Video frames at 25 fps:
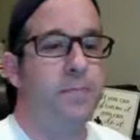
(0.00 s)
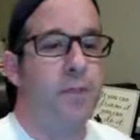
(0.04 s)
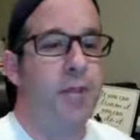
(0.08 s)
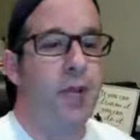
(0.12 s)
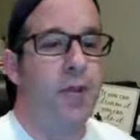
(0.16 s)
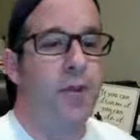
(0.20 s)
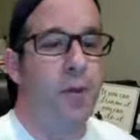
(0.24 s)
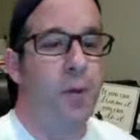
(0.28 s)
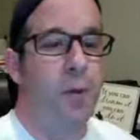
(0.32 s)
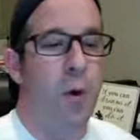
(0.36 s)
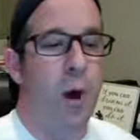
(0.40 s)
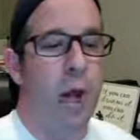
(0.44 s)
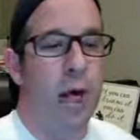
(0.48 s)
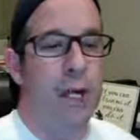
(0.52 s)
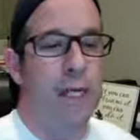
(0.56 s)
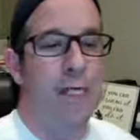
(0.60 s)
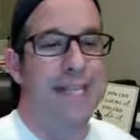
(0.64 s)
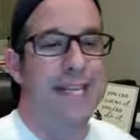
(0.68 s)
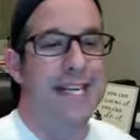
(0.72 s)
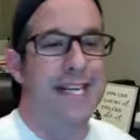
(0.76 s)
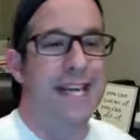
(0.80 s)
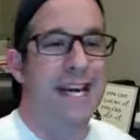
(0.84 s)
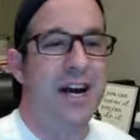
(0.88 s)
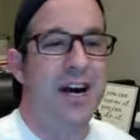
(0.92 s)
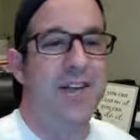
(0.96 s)
the
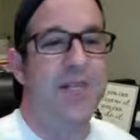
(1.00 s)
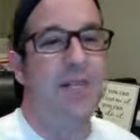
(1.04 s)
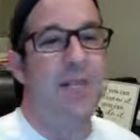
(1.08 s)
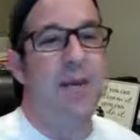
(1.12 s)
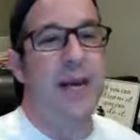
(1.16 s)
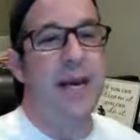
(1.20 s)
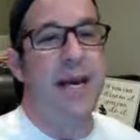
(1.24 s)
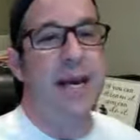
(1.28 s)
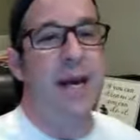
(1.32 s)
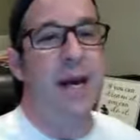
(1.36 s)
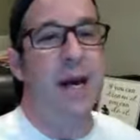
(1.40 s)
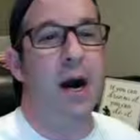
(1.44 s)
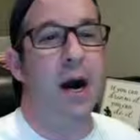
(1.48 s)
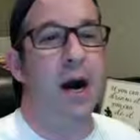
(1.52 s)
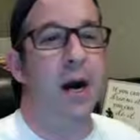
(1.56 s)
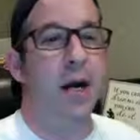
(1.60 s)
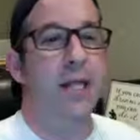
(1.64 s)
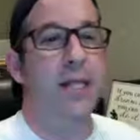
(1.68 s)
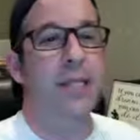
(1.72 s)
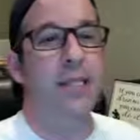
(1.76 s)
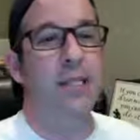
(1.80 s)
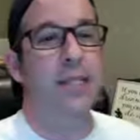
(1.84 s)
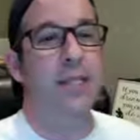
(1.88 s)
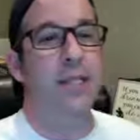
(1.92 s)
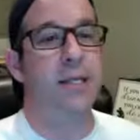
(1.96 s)
quality of being
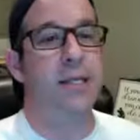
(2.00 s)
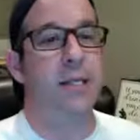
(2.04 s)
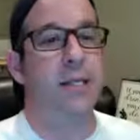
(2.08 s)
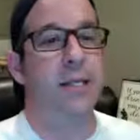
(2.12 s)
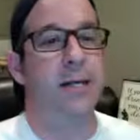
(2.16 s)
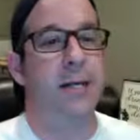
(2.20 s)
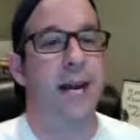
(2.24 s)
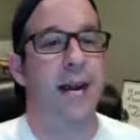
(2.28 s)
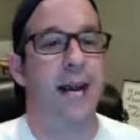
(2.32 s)
honest